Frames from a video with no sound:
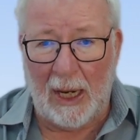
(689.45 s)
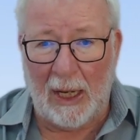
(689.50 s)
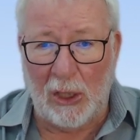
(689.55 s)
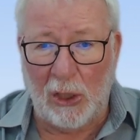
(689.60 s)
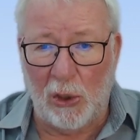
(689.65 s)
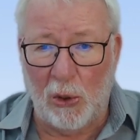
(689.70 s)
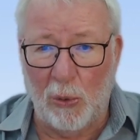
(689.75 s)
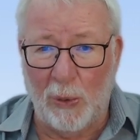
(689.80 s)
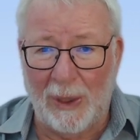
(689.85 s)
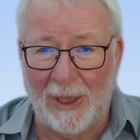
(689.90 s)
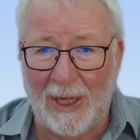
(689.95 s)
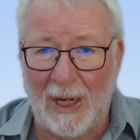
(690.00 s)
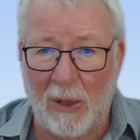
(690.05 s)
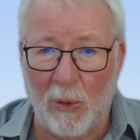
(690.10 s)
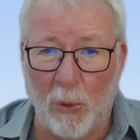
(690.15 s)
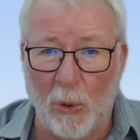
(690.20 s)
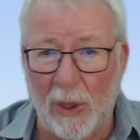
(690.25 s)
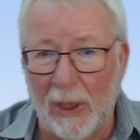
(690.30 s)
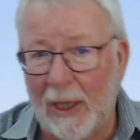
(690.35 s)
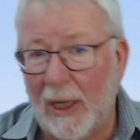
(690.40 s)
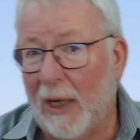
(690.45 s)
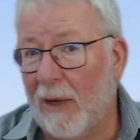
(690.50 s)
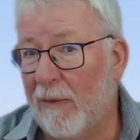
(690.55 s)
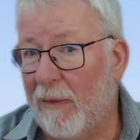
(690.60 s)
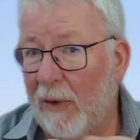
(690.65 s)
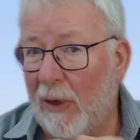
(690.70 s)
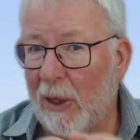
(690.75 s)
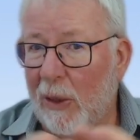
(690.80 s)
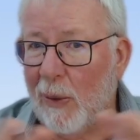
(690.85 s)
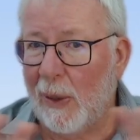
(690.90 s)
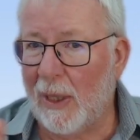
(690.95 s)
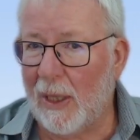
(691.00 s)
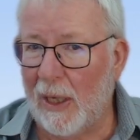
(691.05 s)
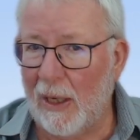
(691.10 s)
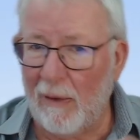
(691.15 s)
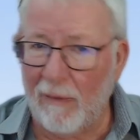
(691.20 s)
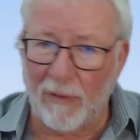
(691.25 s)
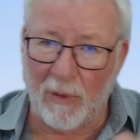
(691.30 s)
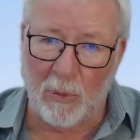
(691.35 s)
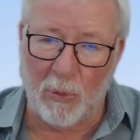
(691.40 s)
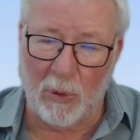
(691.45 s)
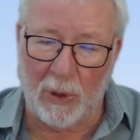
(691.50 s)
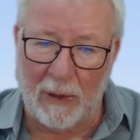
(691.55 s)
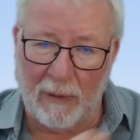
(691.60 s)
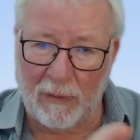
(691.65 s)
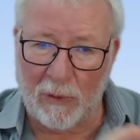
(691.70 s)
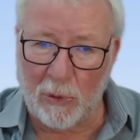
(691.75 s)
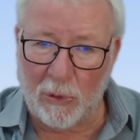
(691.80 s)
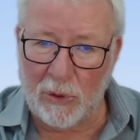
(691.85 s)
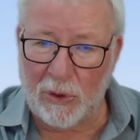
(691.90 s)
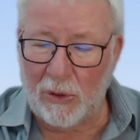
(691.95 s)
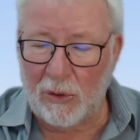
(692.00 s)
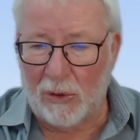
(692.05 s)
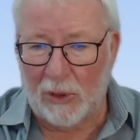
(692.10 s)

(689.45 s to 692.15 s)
you would then work out very quickly from what I've taught you.